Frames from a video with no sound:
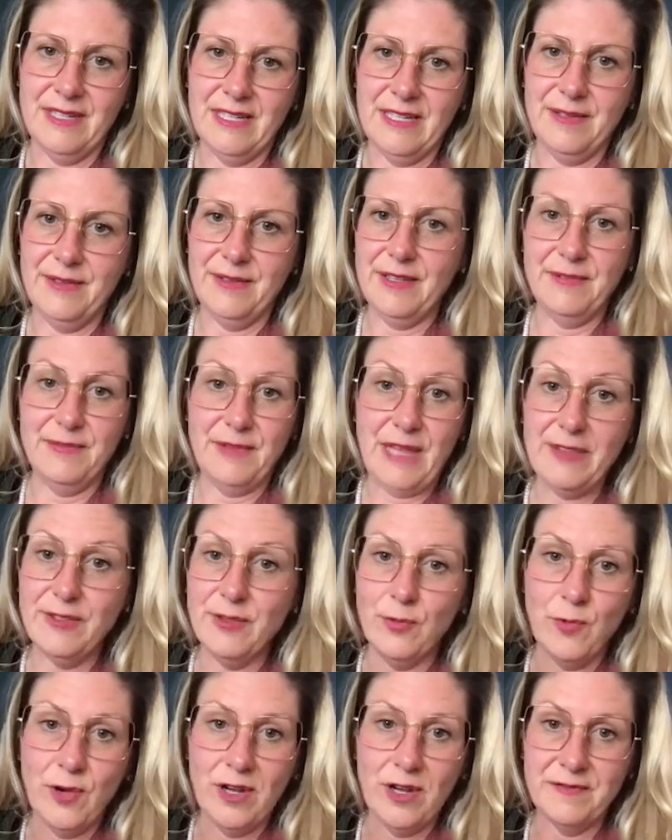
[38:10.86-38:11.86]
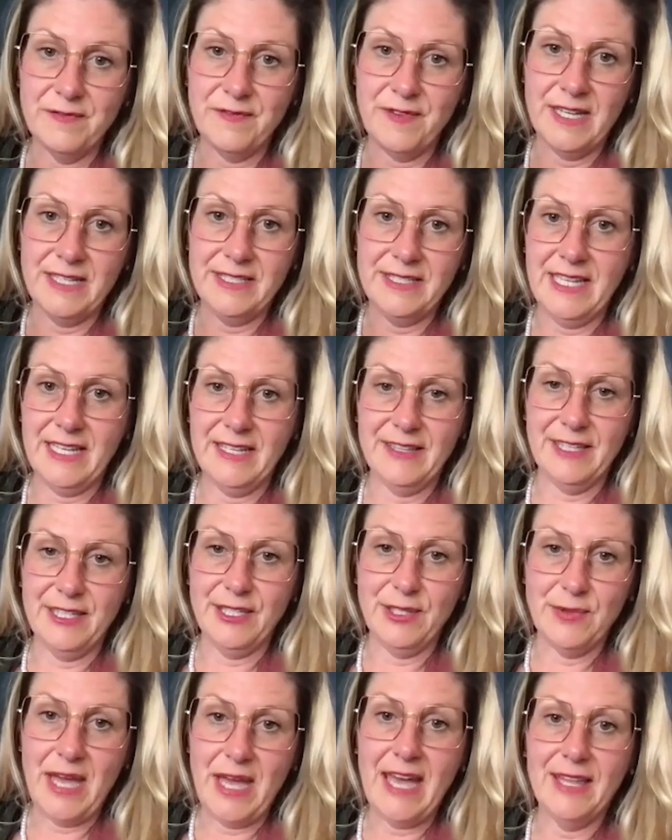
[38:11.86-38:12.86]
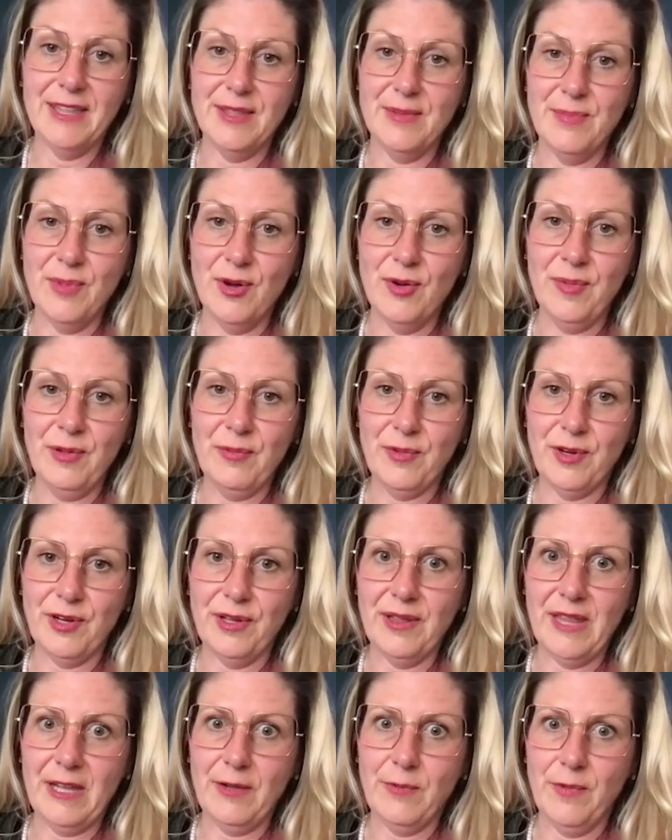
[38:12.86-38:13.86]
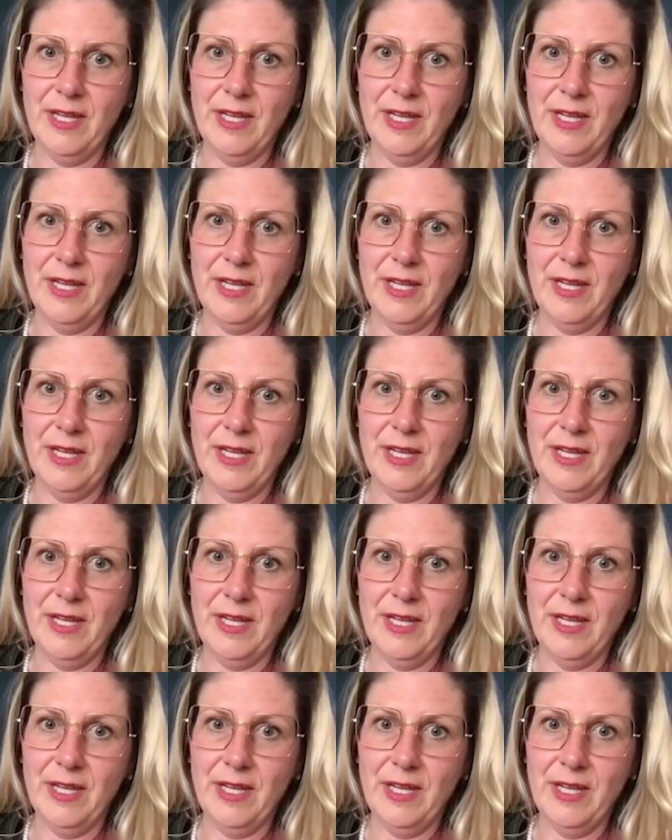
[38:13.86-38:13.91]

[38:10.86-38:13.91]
And the one fine day that you had the moment where you're like,